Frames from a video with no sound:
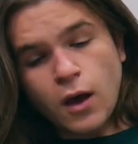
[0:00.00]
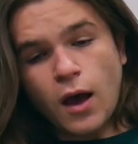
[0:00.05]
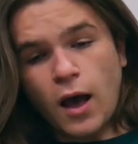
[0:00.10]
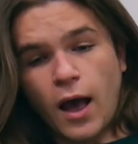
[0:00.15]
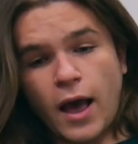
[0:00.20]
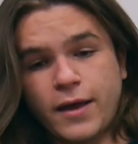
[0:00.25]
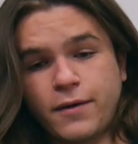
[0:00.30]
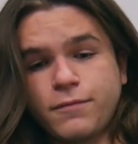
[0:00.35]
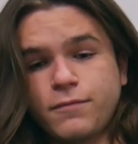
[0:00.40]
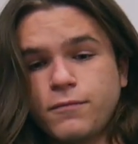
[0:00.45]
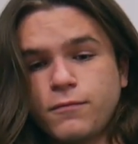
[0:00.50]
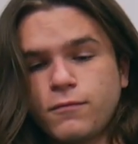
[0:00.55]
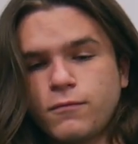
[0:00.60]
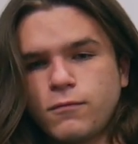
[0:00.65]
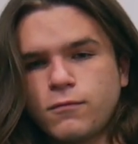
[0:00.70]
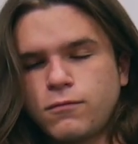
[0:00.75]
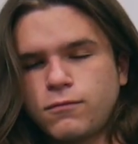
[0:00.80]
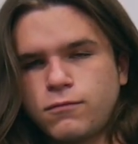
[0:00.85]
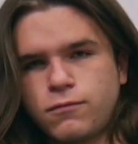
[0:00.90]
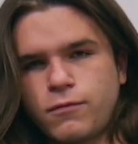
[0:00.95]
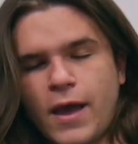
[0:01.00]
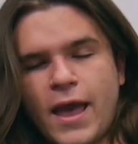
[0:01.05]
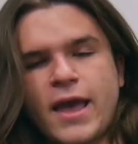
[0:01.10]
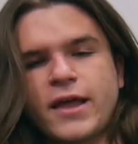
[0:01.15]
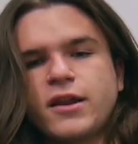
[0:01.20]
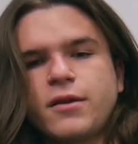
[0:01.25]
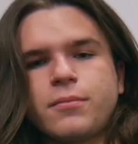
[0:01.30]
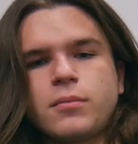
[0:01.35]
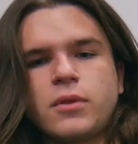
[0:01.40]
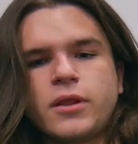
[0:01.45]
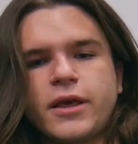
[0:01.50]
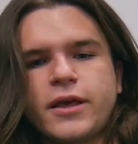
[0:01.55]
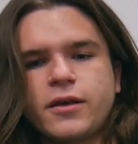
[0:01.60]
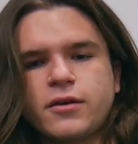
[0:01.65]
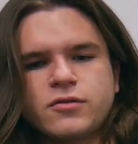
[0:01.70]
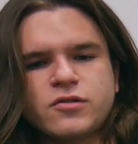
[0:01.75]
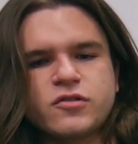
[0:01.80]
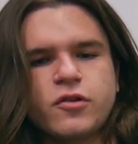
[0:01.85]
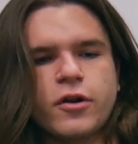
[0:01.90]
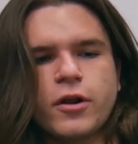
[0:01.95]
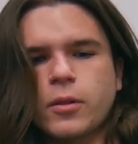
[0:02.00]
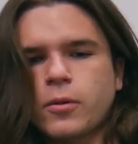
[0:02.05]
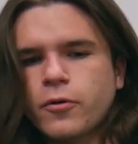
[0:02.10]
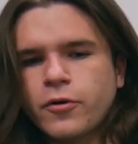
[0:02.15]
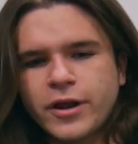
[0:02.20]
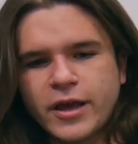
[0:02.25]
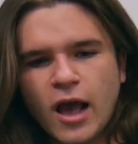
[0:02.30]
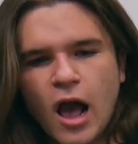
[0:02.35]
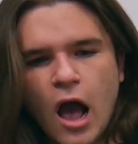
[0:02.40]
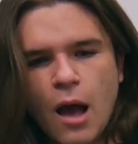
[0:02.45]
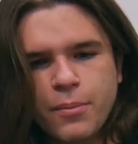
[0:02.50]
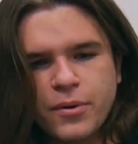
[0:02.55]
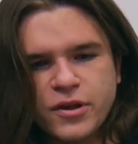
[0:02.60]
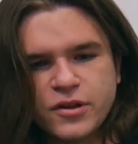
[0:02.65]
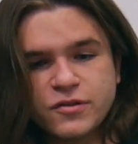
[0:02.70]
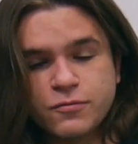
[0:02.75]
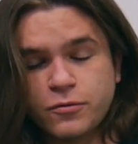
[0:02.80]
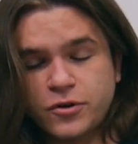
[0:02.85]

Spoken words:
I randomly started learning hobbies,